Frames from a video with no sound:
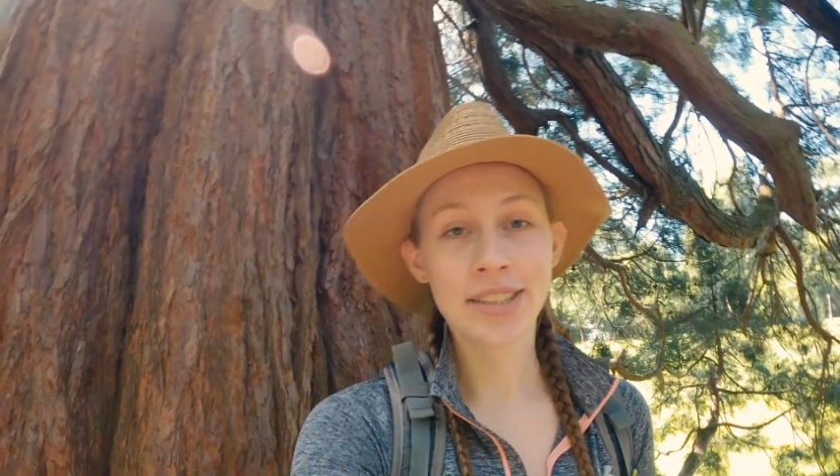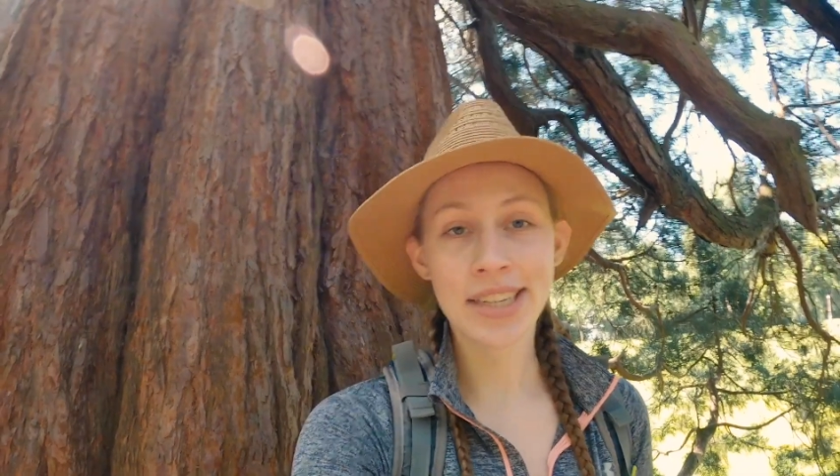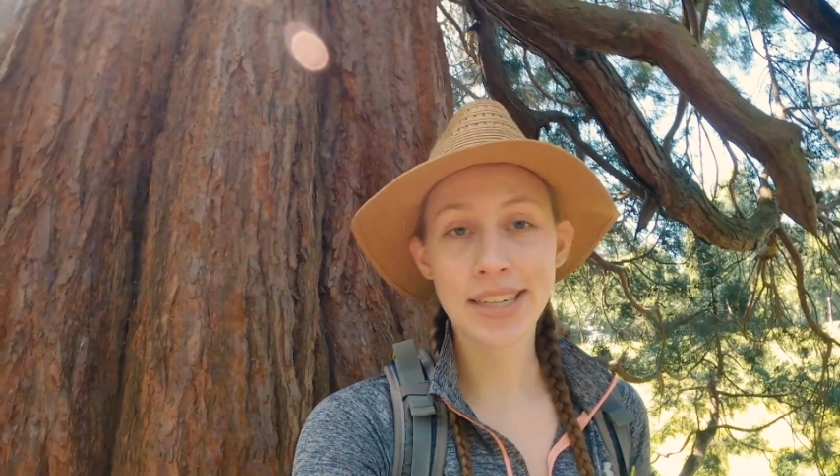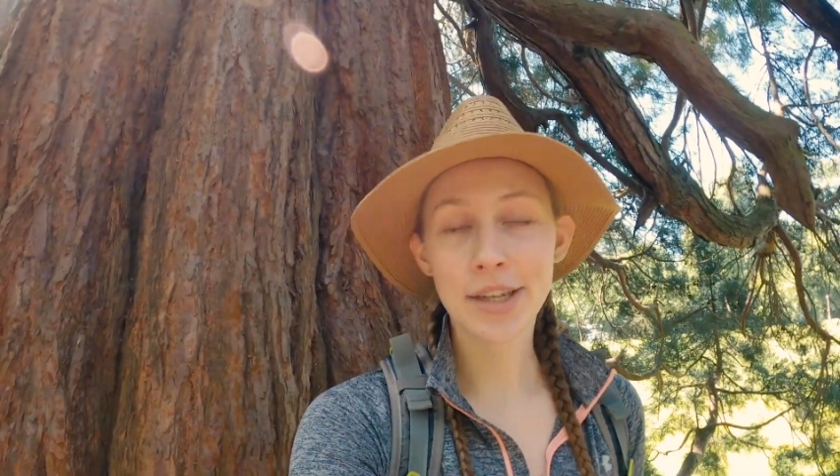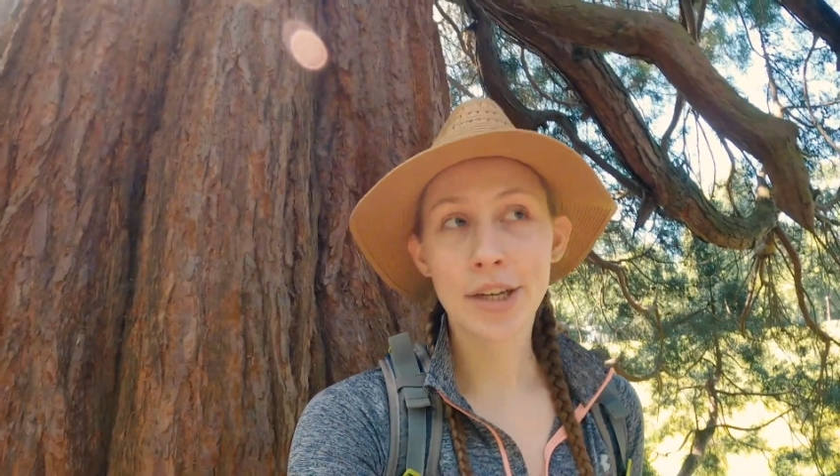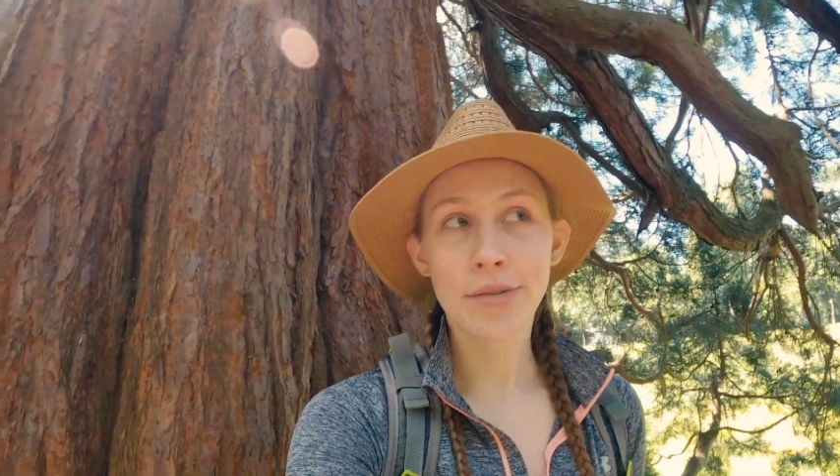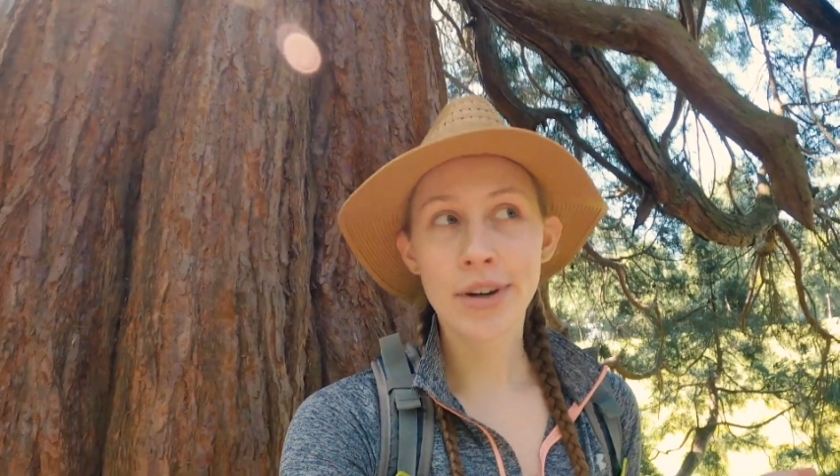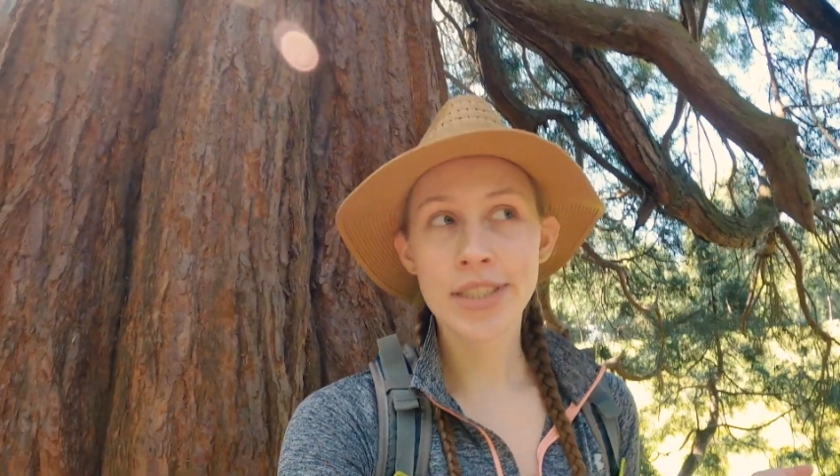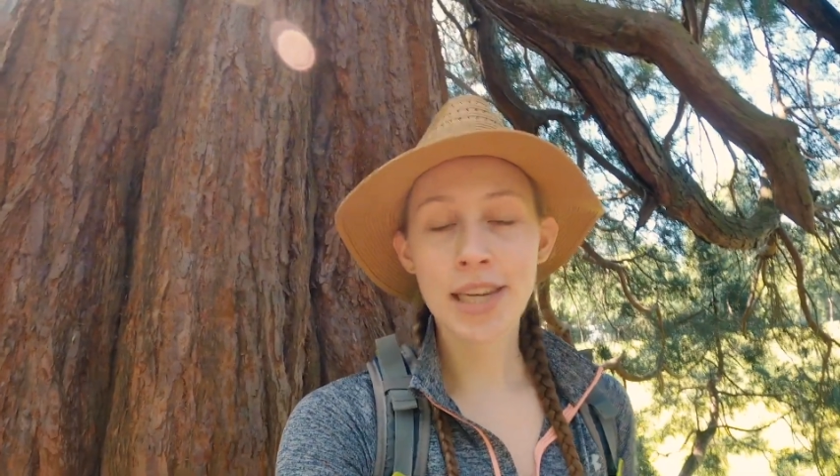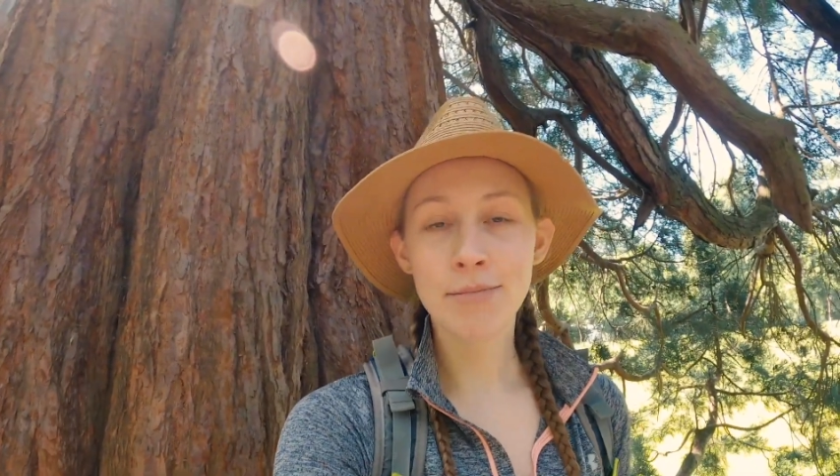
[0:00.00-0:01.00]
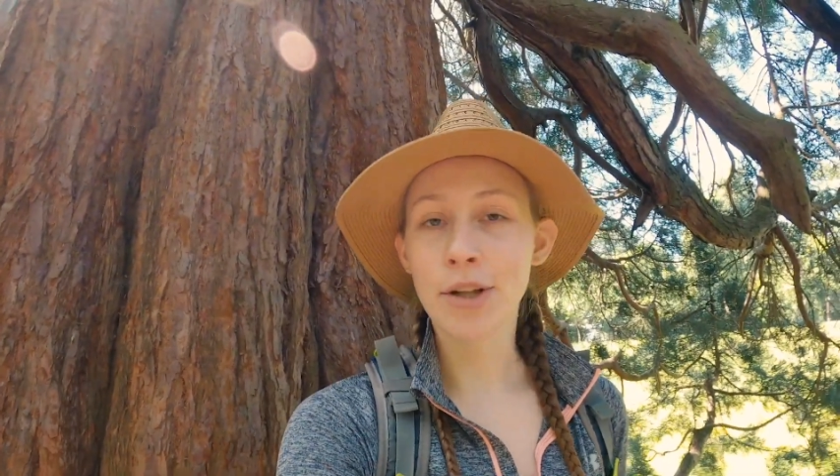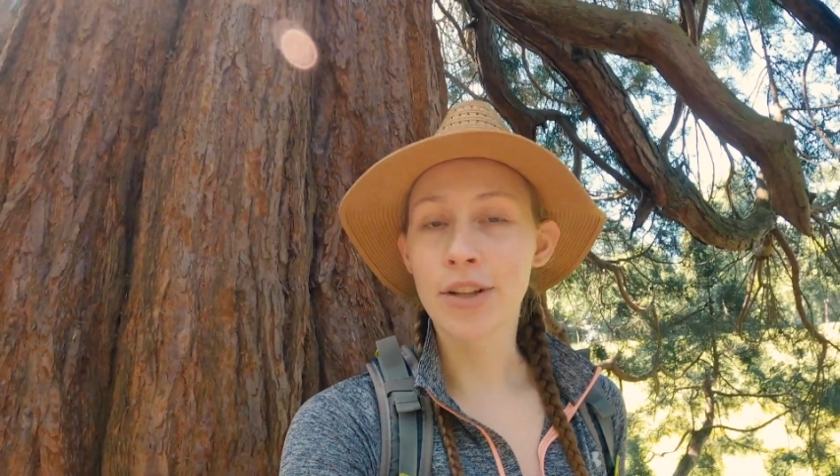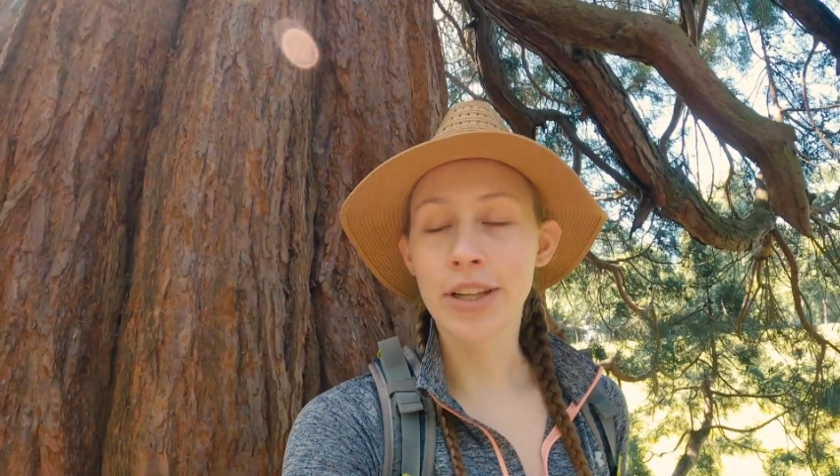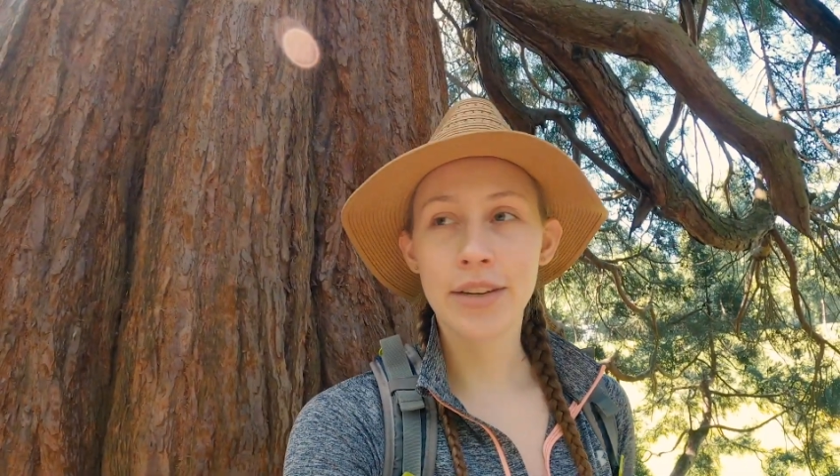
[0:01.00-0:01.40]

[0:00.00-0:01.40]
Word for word: Like, for example,